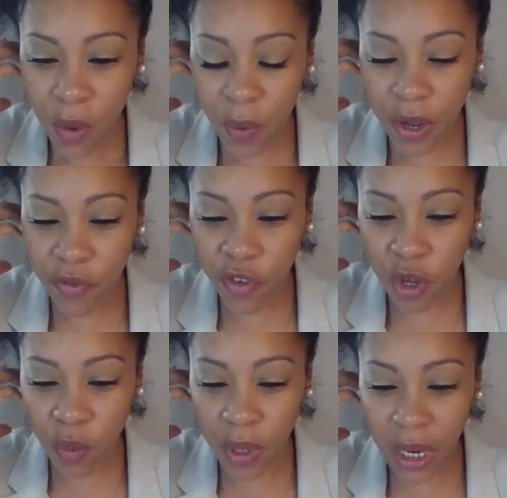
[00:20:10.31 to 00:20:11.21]
We are
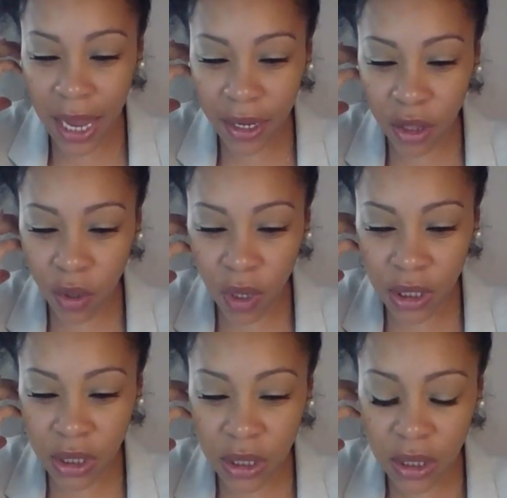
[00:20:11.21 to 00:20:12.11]
filled with a lot of
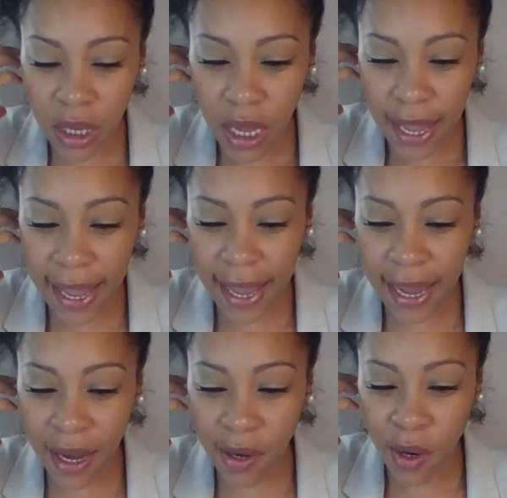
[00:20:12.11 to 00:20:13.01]
thoughts,
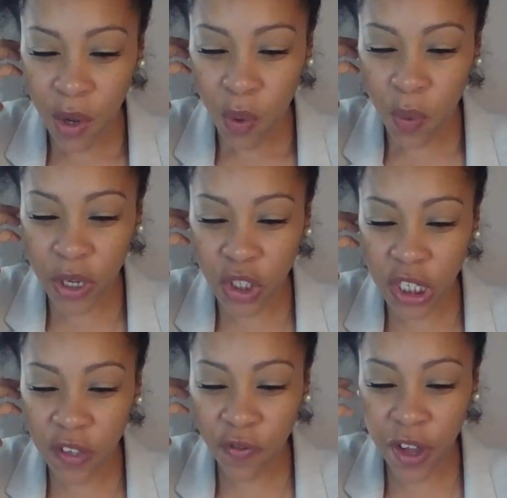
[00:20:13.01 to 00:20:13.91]
and we are
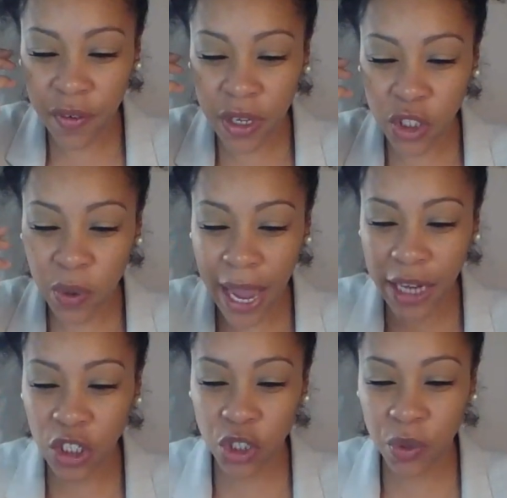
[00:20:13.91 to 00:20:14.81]
just fearing to
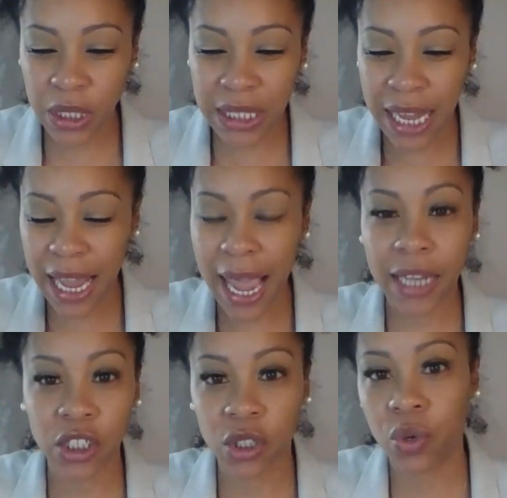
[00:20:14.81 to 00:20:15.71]
actually take
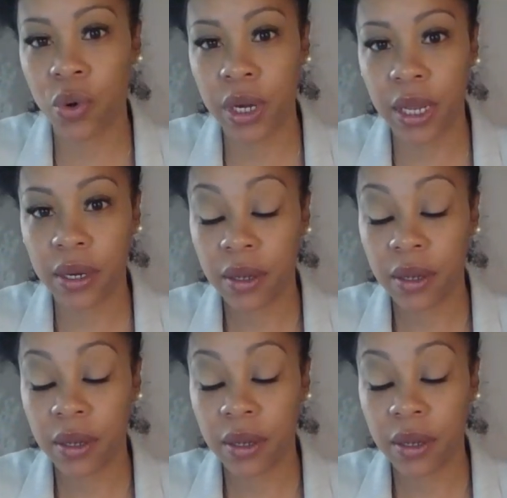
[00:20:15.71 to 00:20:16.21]
action on it.